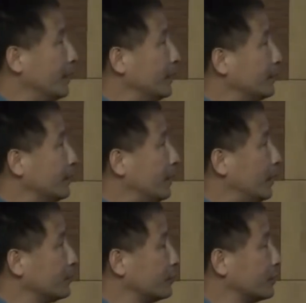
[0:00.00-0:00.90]
And
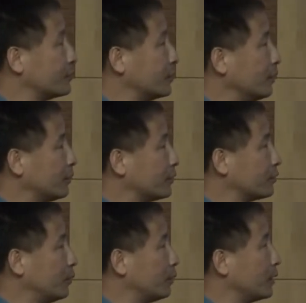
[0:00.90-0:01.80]
so there's the Earth. This
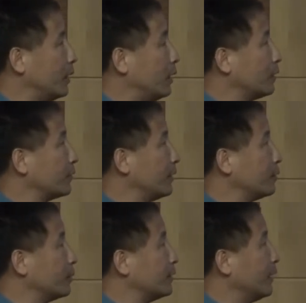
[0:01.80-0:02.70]
is what we are trying
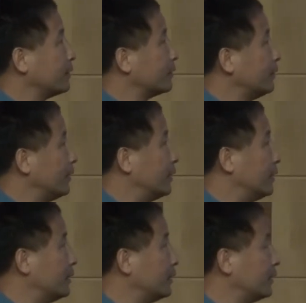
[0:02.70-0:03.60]
to protect.
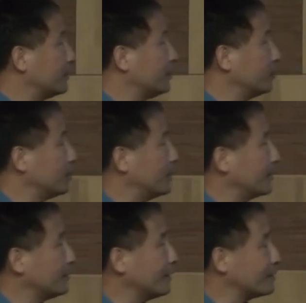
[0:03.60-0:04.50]
I tell people,
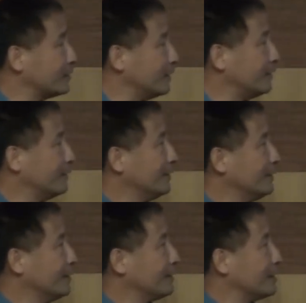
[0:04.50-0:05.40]
I go, that's a
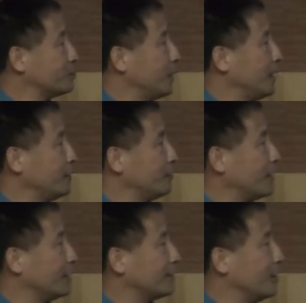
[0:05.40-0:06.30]
nice planet you've
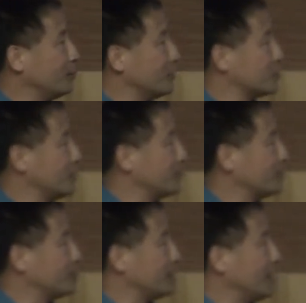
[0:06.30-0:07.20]
got there. It'd be a shame if
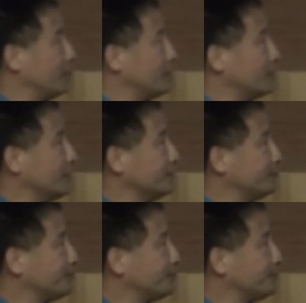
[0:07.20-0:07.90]
something happened to it.